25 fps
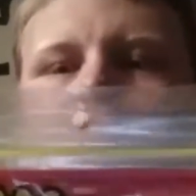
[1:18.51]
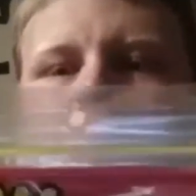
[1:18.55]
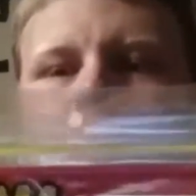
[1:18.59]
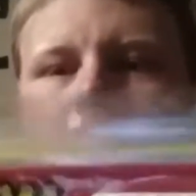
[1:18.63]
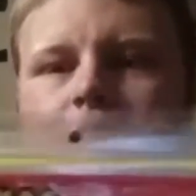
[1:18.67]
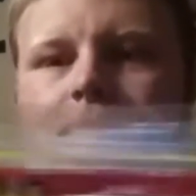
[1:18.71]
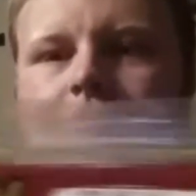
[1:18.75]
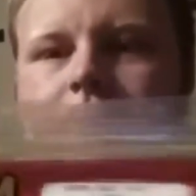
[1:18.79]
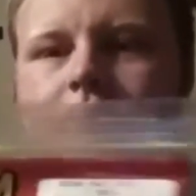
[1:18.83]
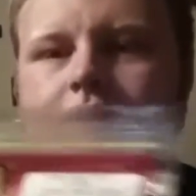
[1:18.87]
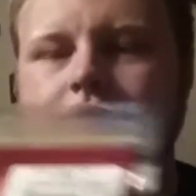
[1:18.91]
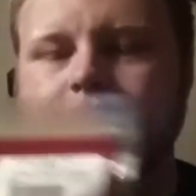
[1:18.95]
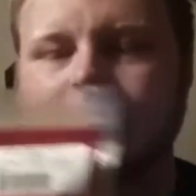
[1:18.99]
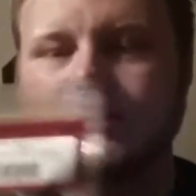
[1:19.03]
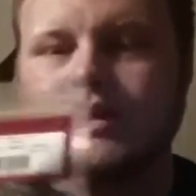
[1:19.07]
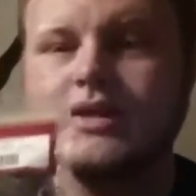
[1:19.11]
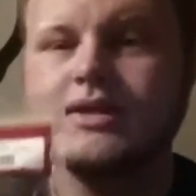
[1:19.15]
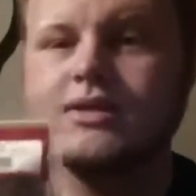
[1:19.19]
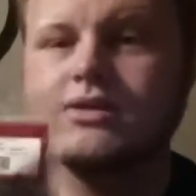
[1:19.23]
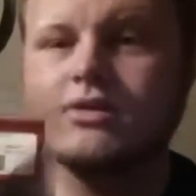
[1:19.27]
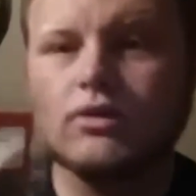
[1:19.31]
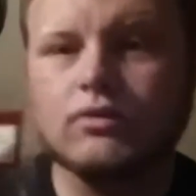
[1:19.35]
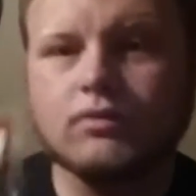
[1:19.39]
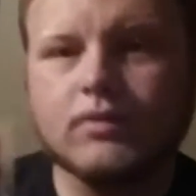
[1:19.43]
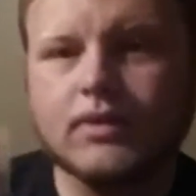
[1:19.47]
And
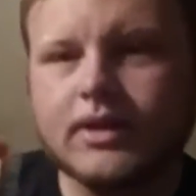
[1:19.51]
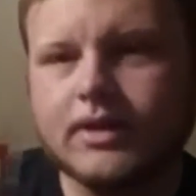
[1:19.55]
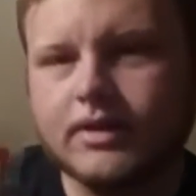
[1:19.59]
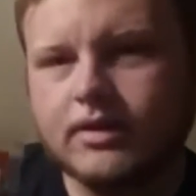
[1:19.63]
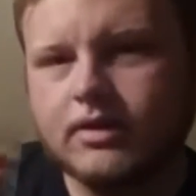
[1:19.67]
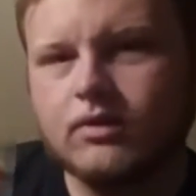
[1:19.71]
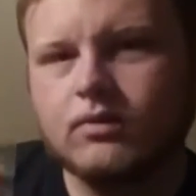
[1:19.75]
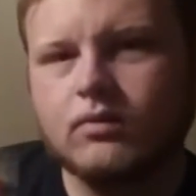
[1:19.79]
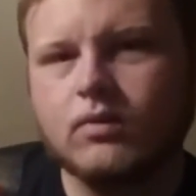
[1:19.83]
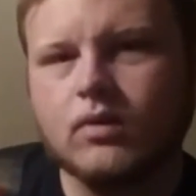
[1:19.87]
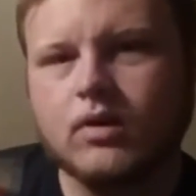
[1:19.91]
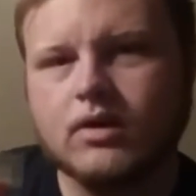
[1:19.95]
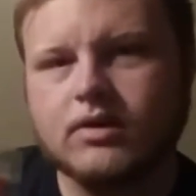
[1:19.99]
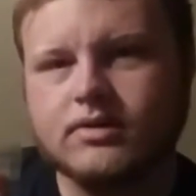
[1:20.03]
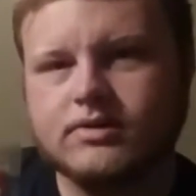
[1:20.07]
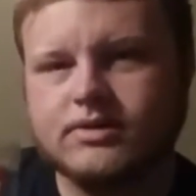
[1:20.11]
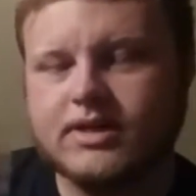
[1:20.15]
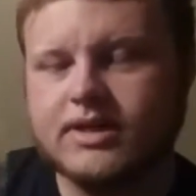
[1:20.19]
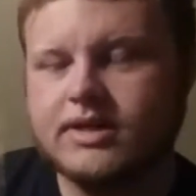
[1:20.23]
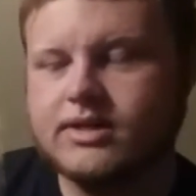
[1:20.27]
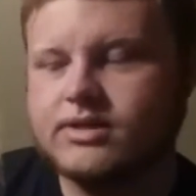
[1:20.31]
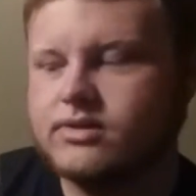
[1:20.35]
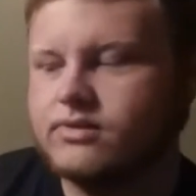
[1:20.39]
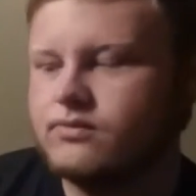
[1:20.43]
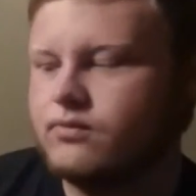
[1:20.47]
these are really good worms.
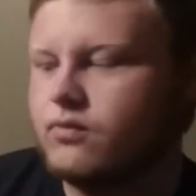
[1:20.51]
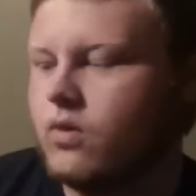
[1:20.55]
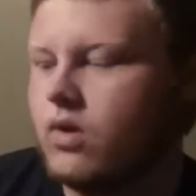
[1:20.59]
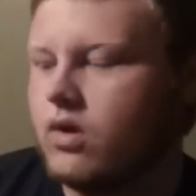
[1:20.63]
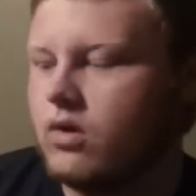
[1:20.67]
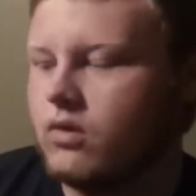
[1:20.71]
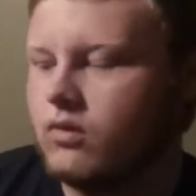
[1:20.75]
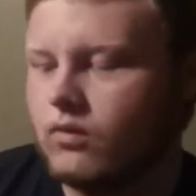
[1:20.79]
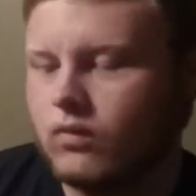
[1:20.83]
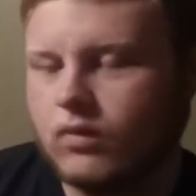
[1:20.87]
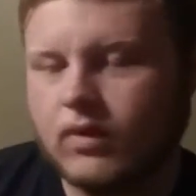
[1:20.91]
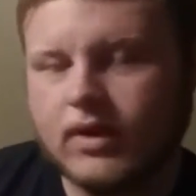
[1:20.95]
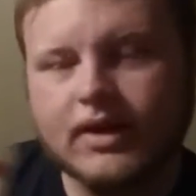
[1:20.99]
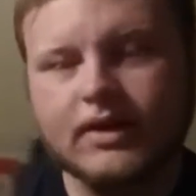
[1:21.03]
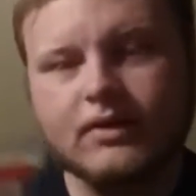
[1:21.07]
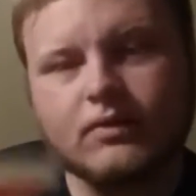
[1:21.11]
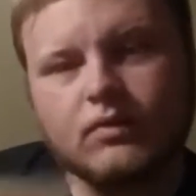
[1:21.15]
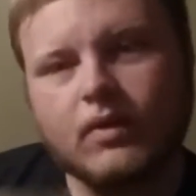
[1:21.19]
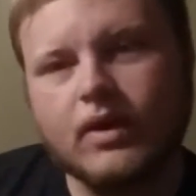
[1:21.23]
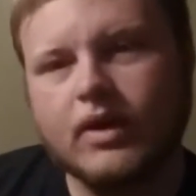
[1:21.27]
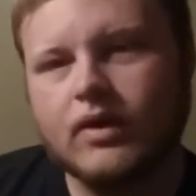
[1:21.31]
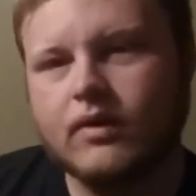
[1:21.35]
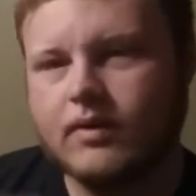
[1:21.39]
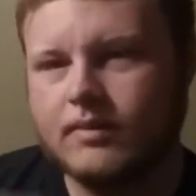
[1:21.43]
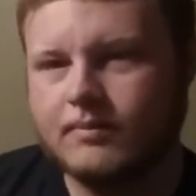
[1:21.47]
These work really
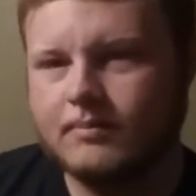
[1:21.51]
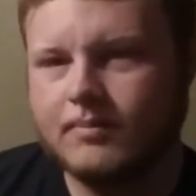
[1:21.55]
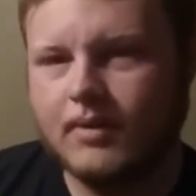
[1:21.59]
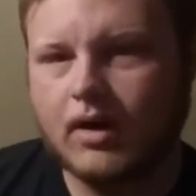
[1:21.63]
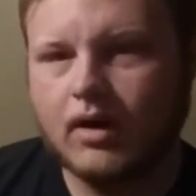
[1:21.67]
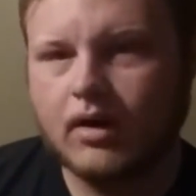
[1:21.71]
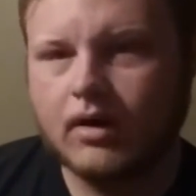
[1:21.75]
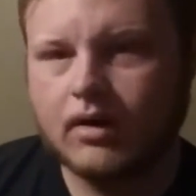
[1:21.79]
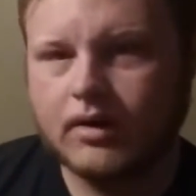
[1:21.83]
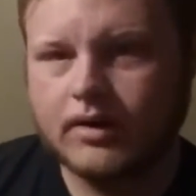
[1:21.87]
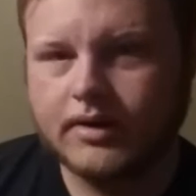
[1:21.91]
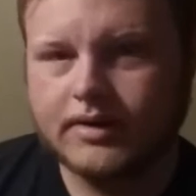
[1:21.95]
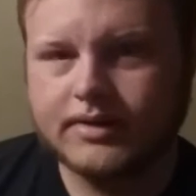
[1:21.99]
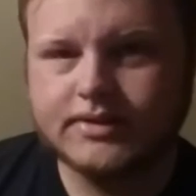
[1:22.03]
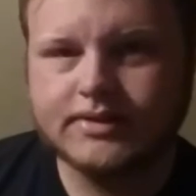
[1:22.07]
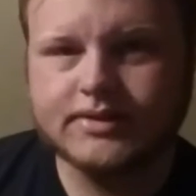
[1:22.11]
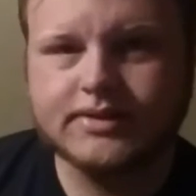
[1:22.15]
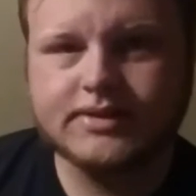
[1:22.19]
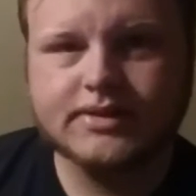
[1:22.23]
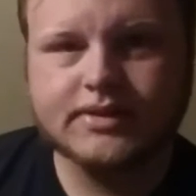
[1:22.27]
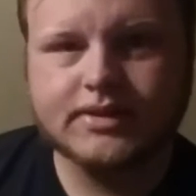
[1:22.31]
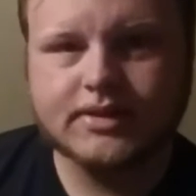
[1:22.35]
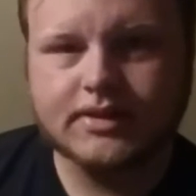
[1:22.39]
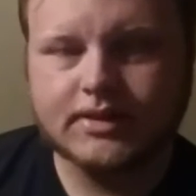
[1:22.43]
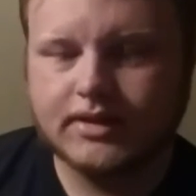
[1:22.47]
well in
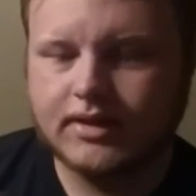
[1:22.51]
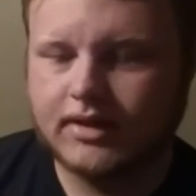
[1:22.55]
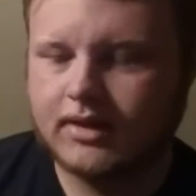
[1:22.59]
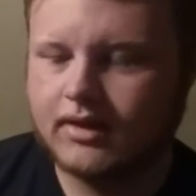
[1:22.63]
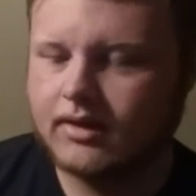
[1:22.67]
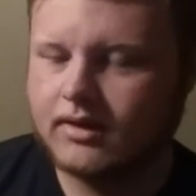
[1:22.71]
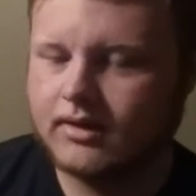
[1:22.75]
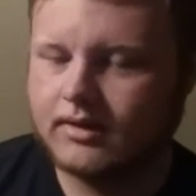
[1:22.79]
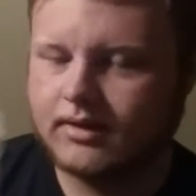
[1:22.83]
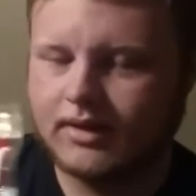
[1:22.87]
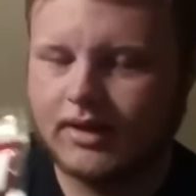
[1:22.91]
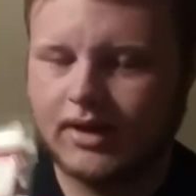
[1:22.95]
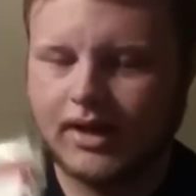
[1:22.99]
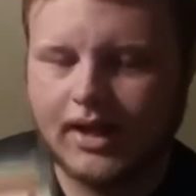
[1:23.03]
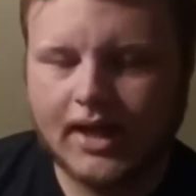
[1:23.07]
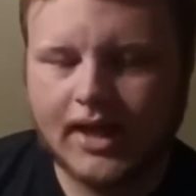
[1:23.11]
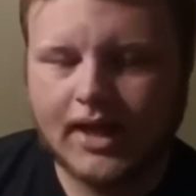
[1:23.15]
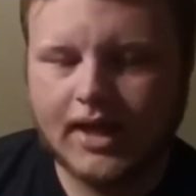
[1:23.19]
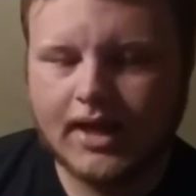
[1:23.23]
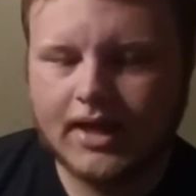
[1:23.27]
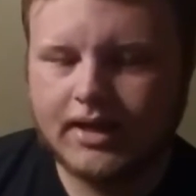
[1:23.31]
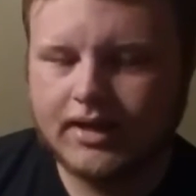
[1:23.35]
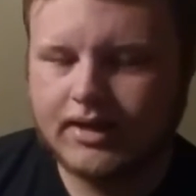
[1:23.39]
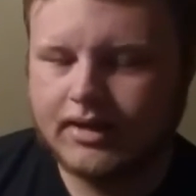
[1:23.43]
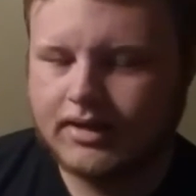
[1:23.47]
ponds,
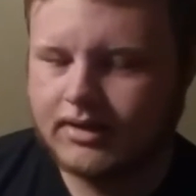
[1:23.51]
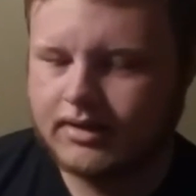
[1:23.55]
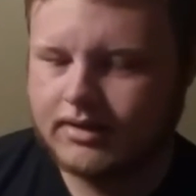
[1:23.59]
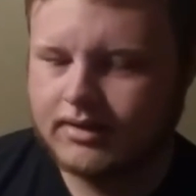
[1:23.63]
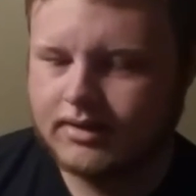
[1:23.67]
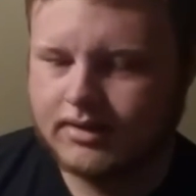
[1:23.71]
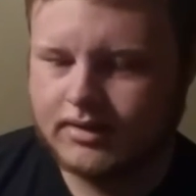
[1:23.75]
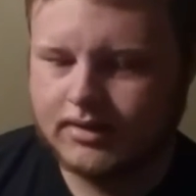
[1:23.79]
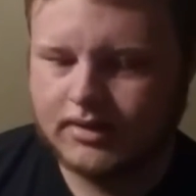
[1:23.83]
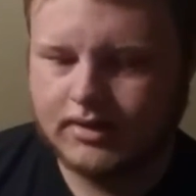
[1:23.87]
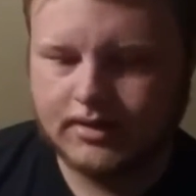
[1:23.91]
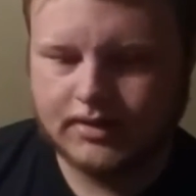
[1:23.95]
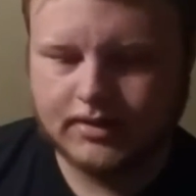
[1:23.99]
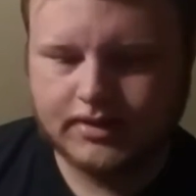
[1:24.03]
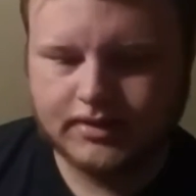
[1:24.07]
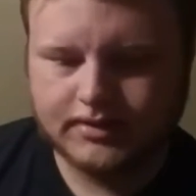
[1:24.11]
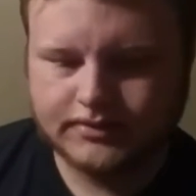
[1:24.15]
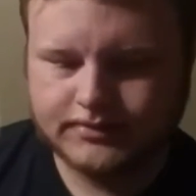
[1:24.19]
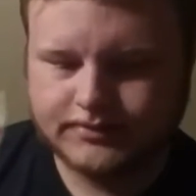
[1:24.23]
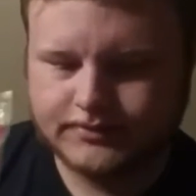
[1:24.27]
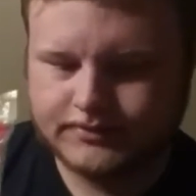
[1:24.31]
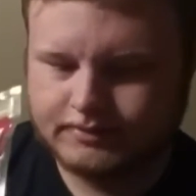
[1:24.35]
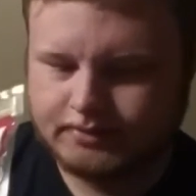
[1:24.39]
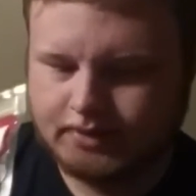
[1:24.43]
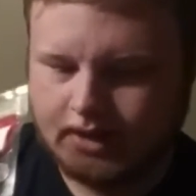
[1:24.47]
lake.
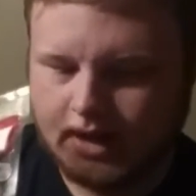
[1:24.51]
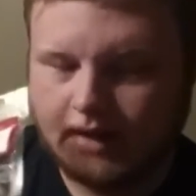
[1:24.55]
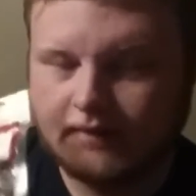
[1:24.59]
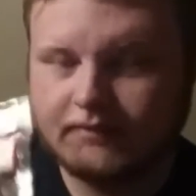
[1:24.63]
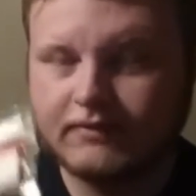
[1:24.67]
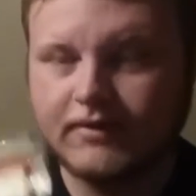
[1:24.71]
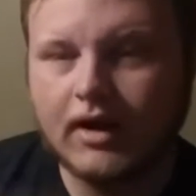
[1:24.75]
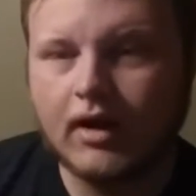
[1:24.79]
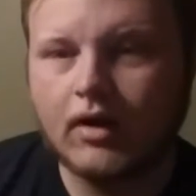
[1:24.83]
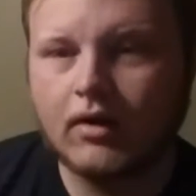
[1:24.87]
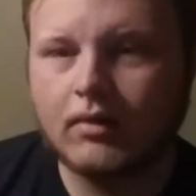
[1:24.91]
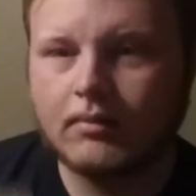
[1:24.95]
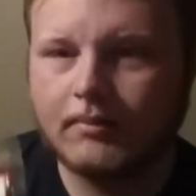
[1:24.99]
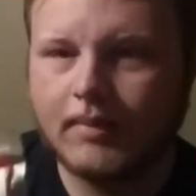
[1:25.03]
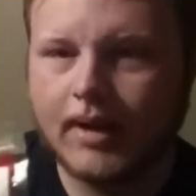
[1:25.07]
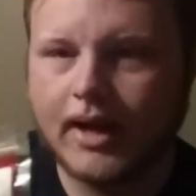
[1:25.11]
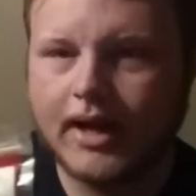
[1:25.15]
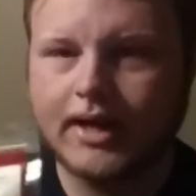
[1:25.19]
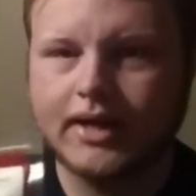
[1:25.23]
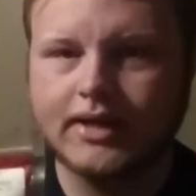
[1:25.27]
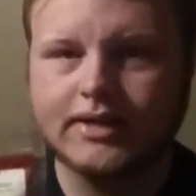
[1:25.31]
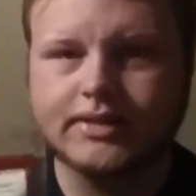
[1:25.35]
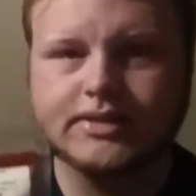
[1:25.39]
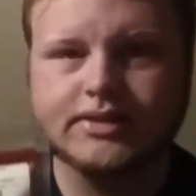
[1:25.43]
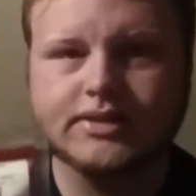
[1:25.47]
I've caught
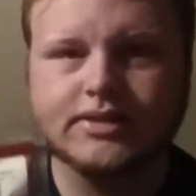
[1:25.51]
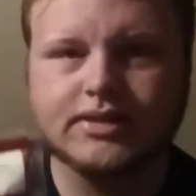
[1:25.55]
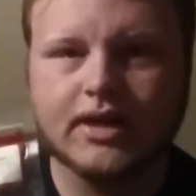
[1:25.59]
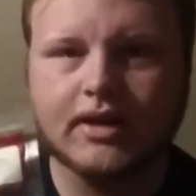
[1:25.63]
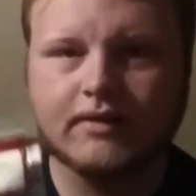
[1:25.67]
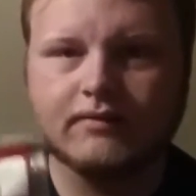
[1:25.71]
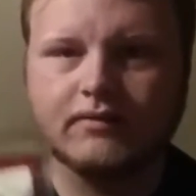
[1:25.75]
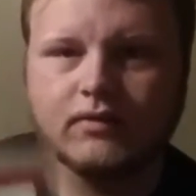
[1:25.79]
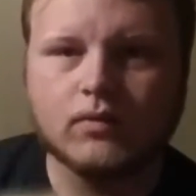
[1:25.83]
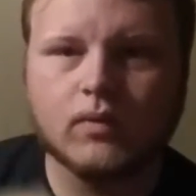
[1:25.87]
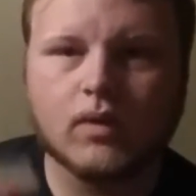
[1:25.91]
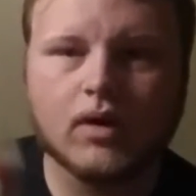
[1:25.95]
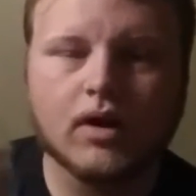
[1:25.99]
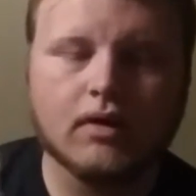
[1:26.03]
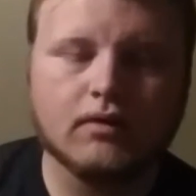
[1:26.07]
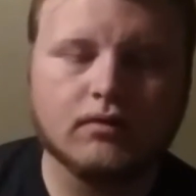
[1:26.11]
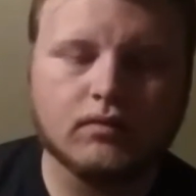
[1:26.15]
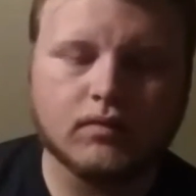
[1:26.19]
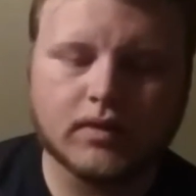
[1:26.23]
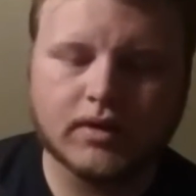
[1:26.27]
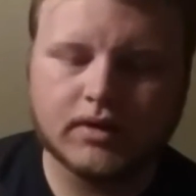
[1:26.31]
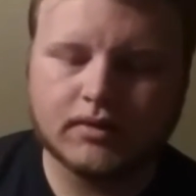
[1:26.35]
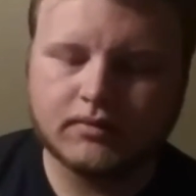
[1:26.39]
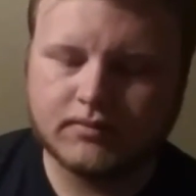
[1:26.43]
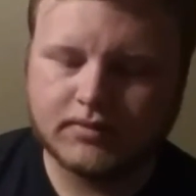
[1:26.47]
bass everywhere I
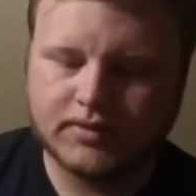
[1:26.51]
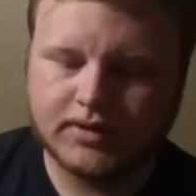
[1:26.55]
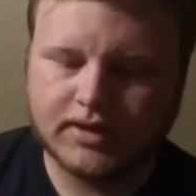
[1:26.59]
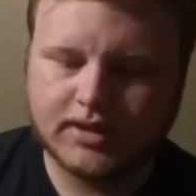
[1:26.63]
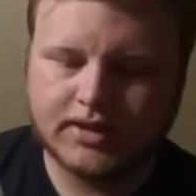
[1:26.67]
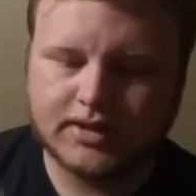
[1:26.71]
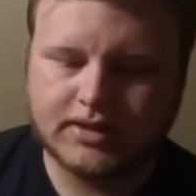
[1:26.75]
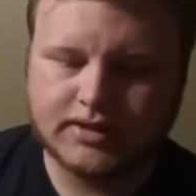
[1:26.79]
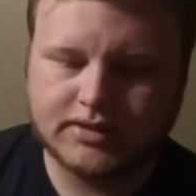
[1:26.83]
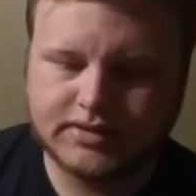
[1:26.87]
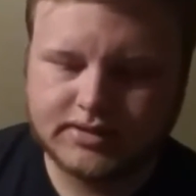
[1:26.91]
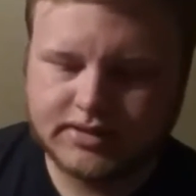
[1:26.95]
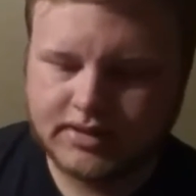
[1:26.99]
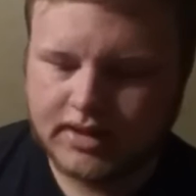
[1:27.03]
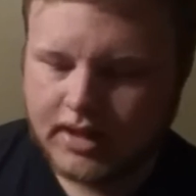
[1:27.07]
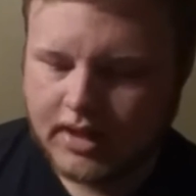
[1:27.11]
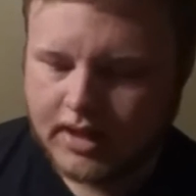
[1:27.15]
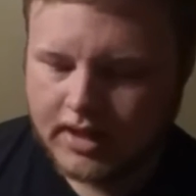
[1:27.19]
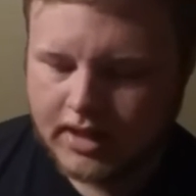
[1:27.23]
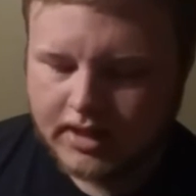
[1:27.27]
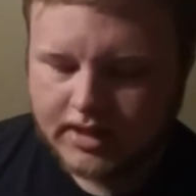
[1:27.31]
went with these.